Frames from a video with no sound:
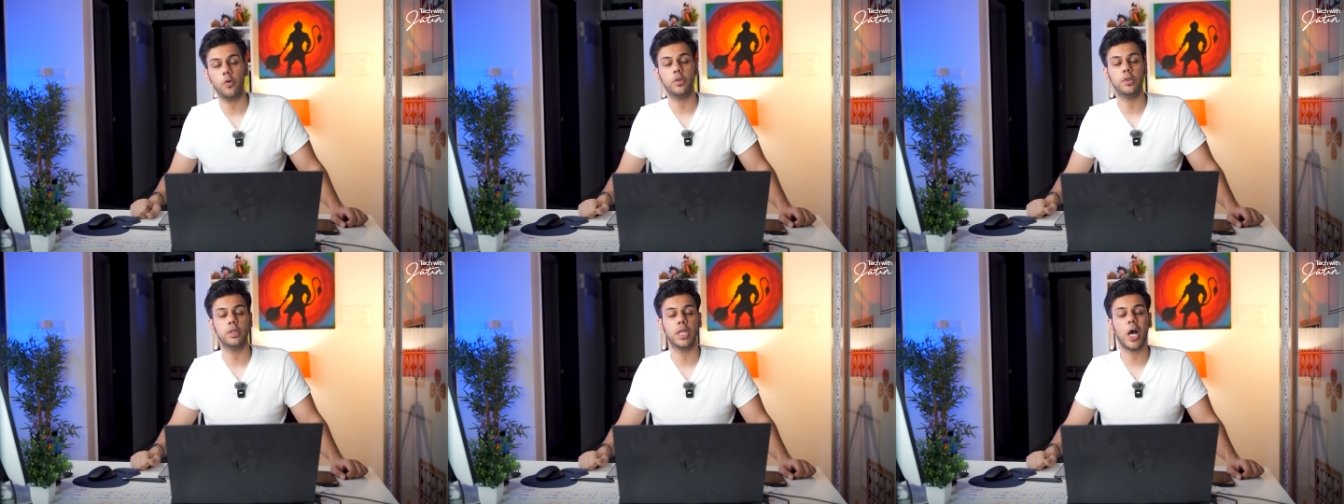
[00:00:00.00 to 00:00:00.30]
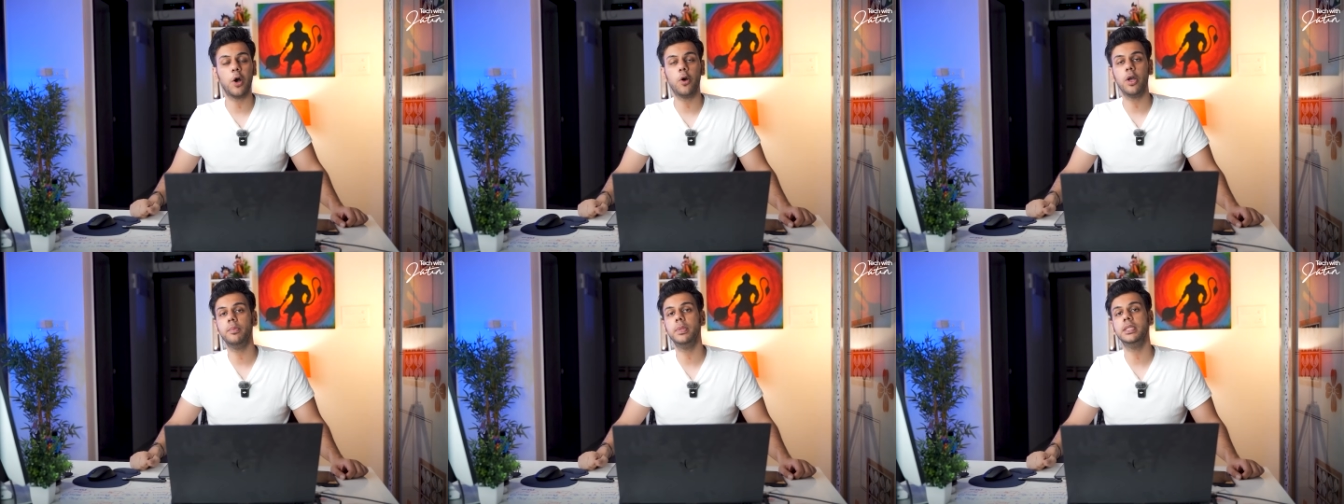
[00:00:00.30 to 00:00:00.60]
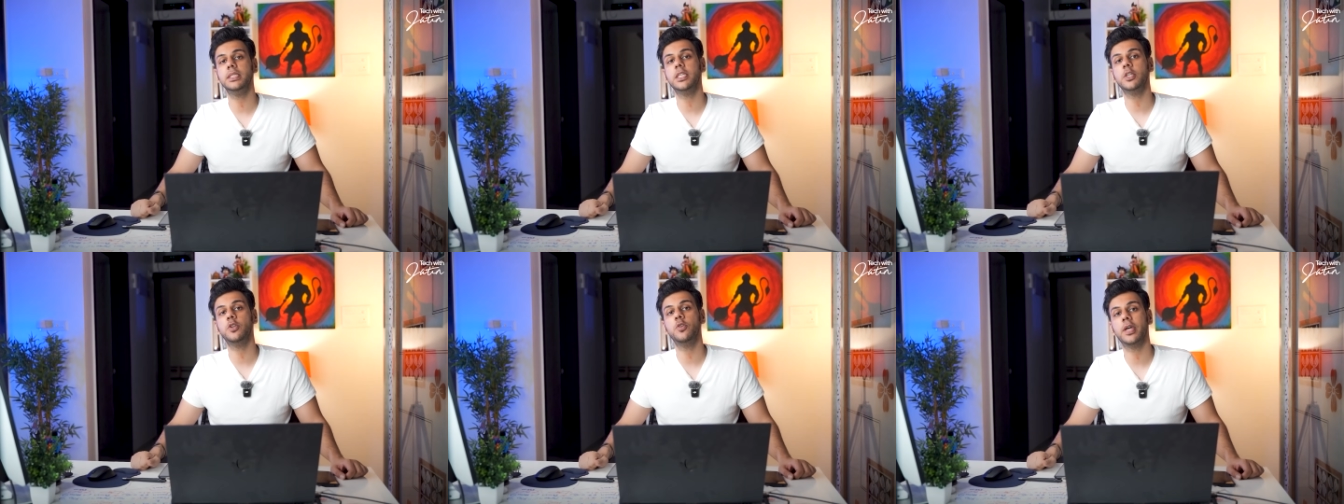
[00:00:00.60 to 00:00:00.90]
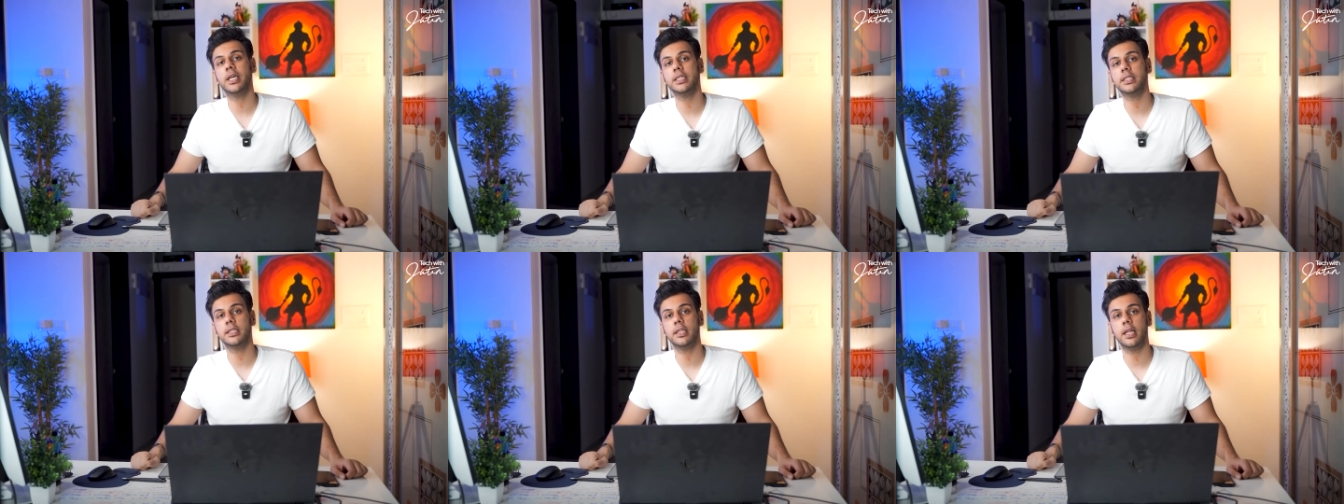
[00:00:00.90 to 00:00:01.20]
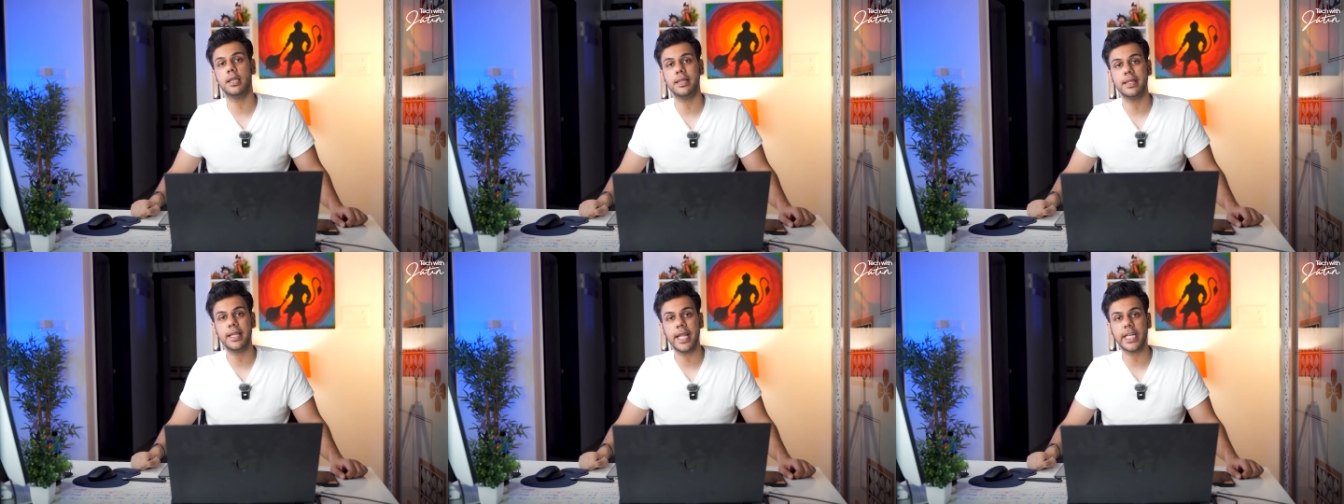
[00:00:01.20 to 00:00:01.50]
Now, I'll be seeing you guys in
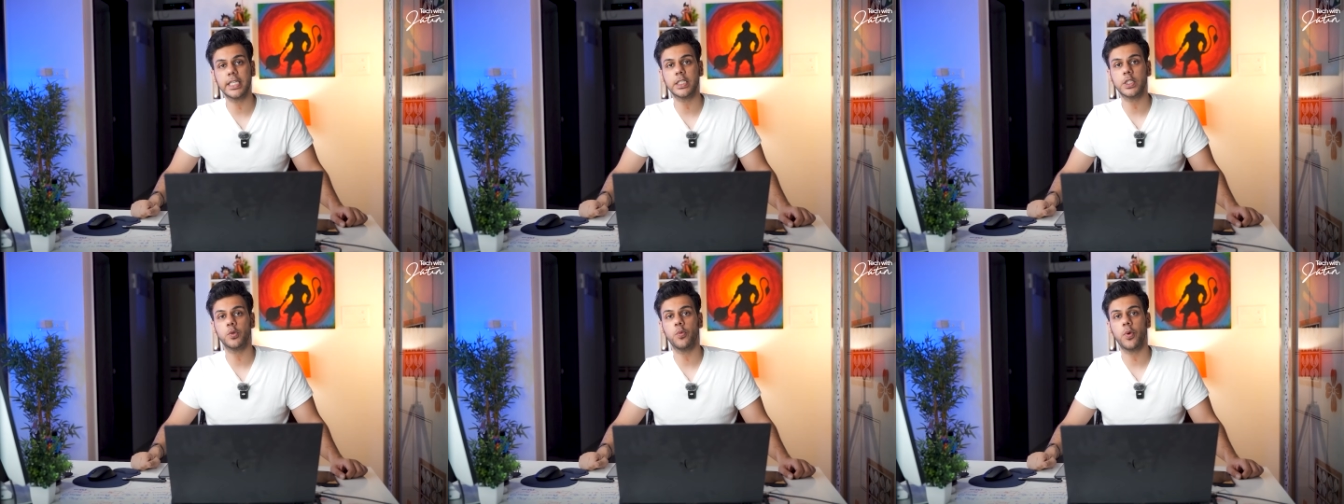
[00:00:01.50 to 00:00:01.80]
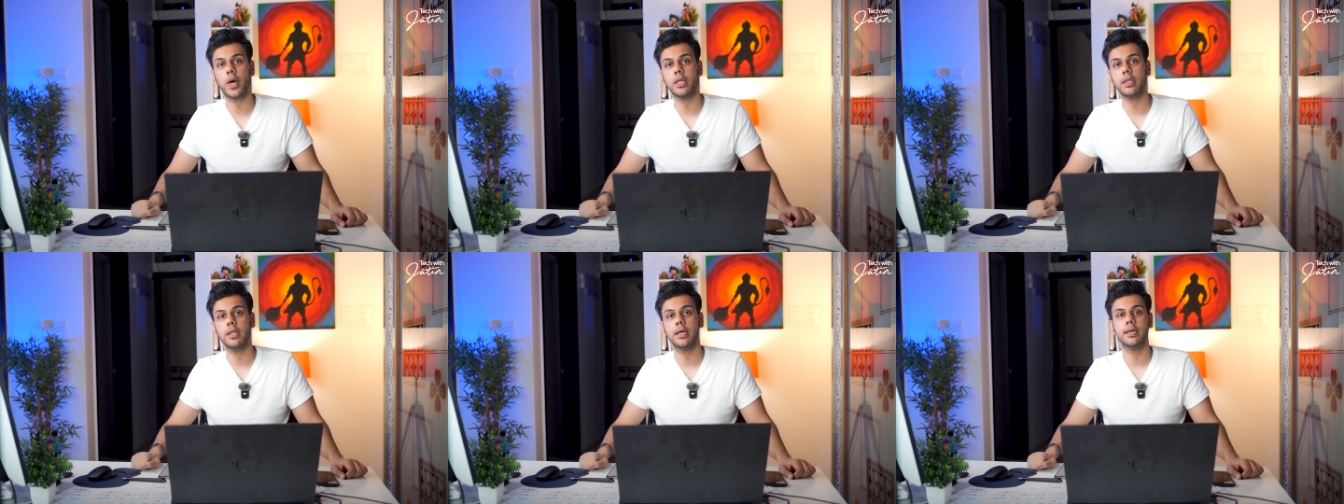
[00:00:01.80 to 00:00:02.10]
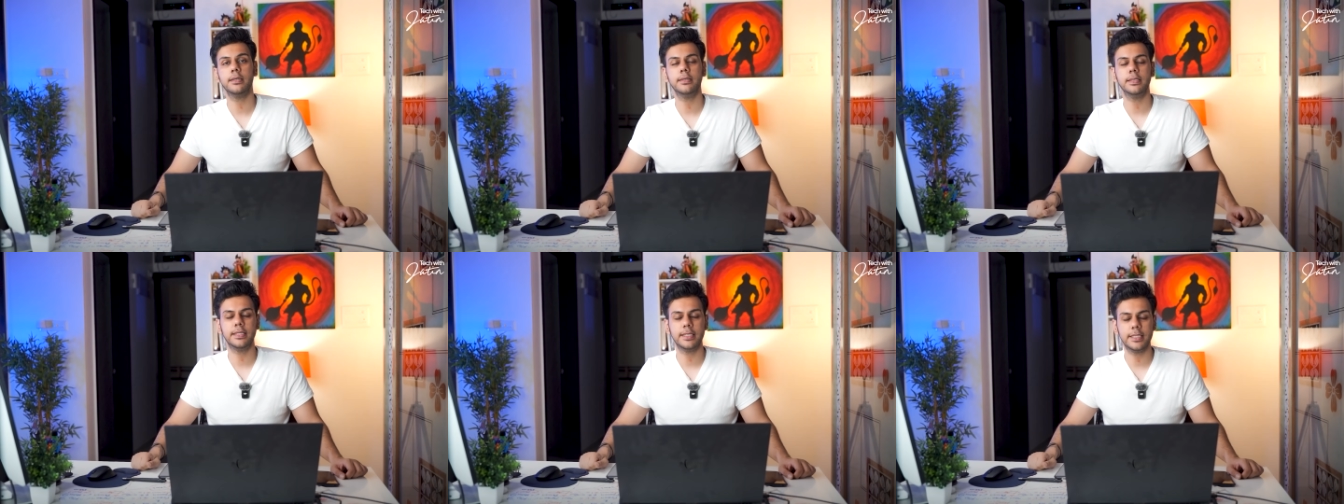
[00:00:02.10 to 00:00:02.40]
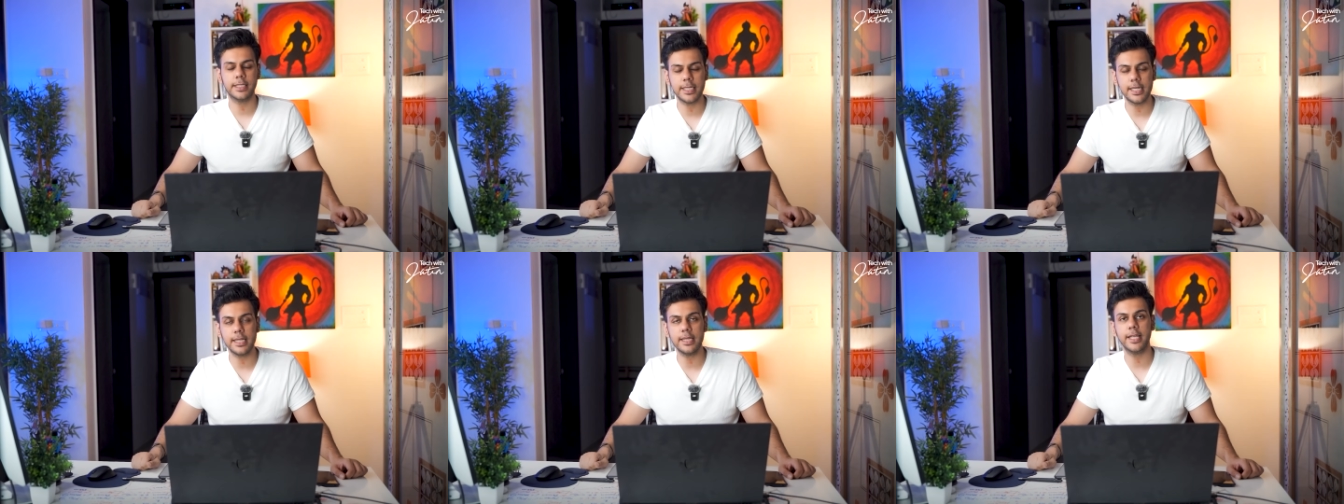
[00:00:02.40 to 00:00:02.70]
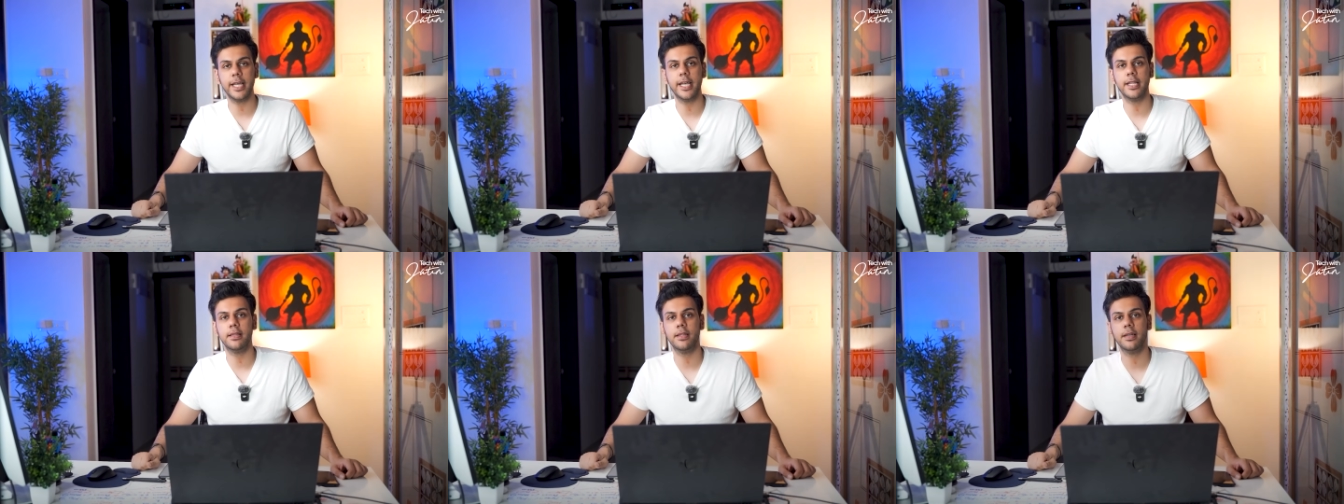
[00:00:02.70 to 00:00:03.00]
the next one. Till
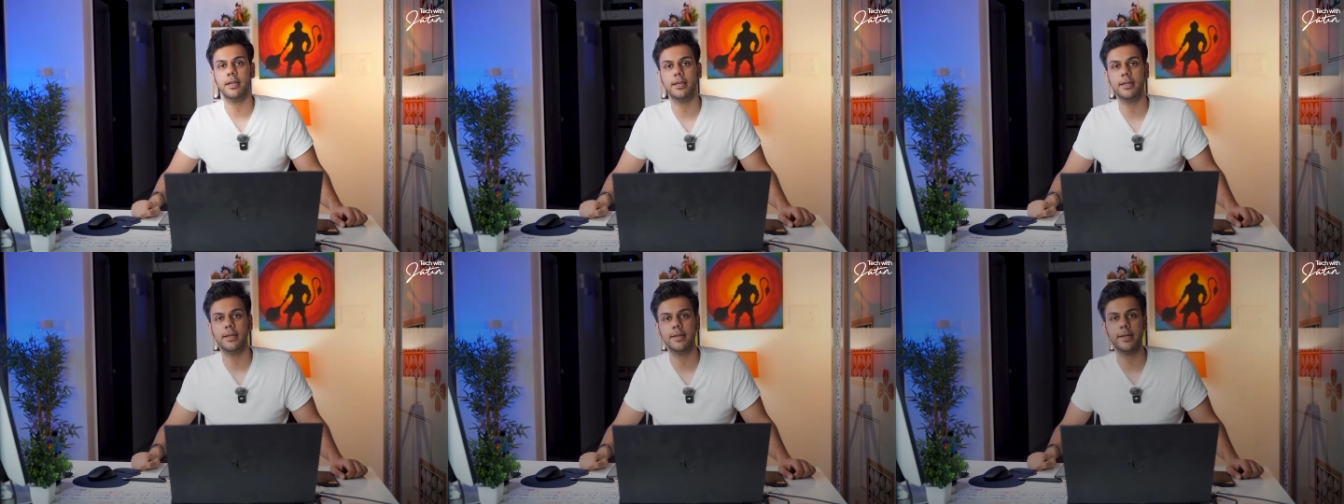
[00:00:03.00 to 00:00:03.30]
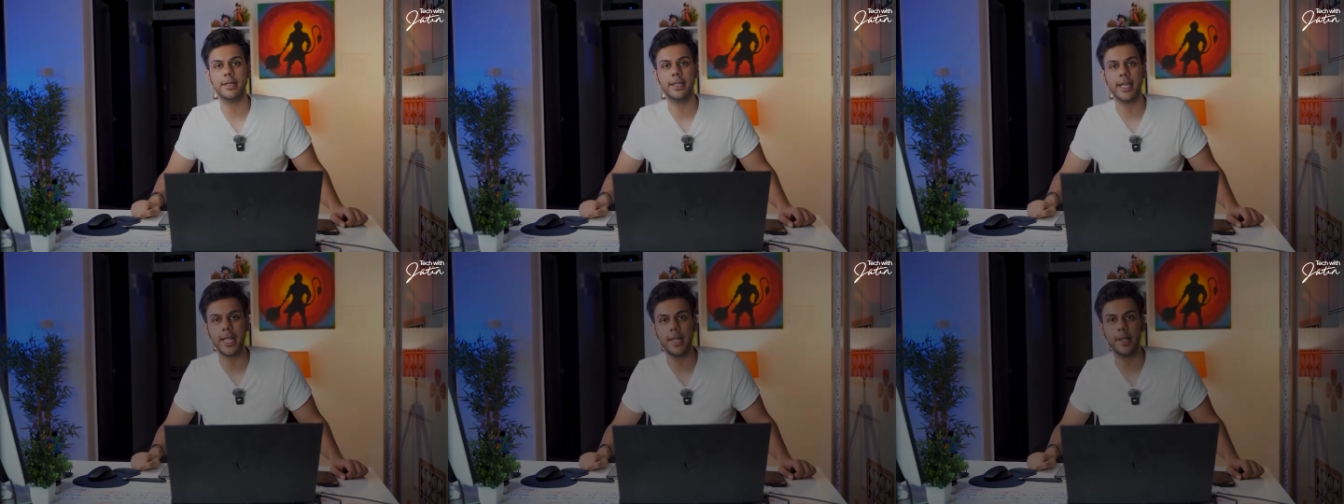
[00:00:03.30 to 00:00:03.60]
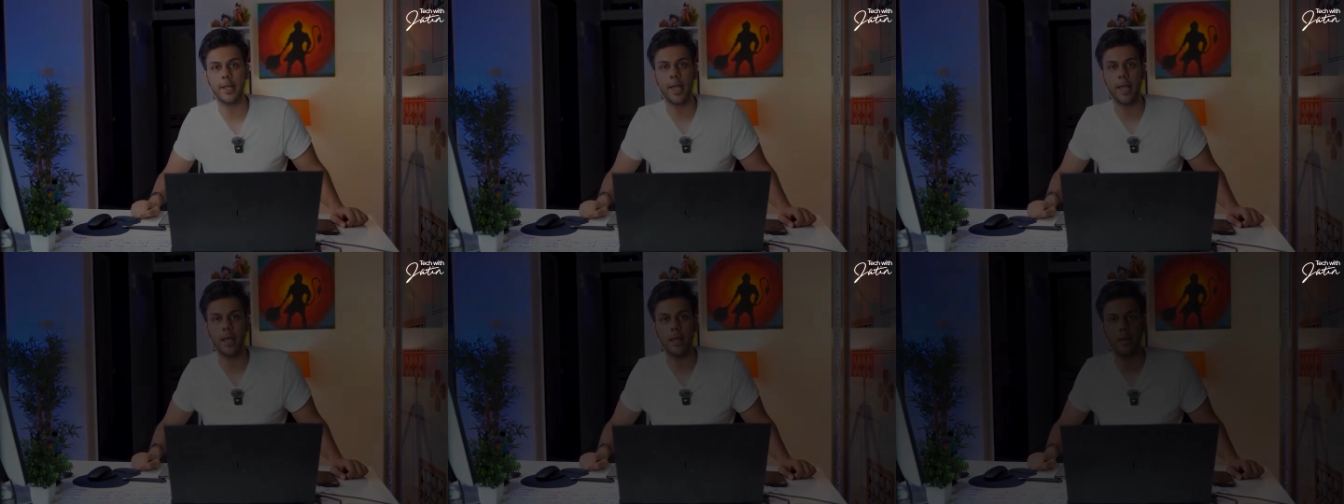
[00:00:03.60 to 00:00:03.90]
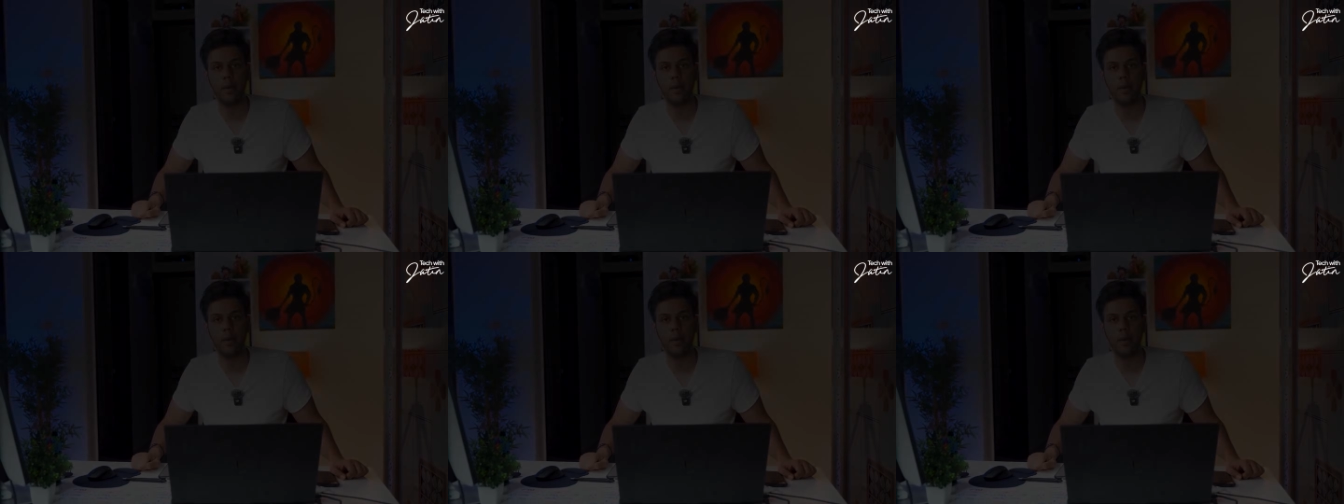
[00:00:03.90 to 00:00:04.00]
then, take care.